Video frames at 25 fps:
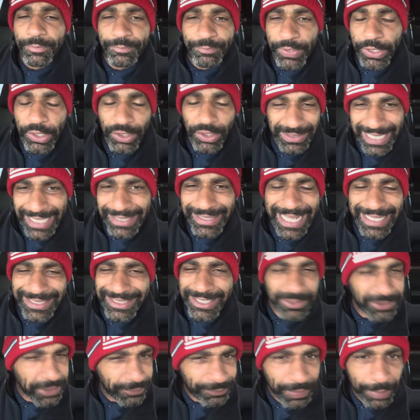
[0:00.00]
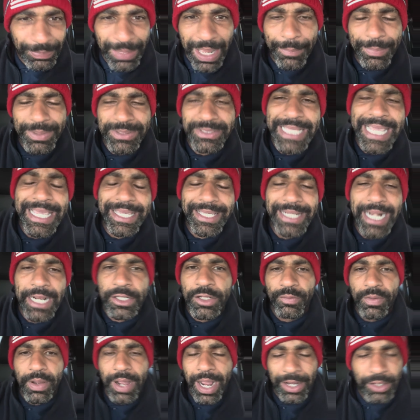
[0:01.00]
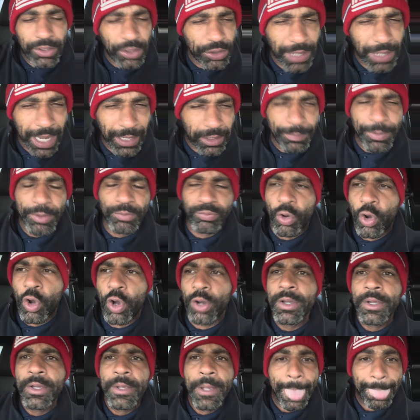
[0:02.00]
figures in that season. If I'm not mistaken, I could be wrong,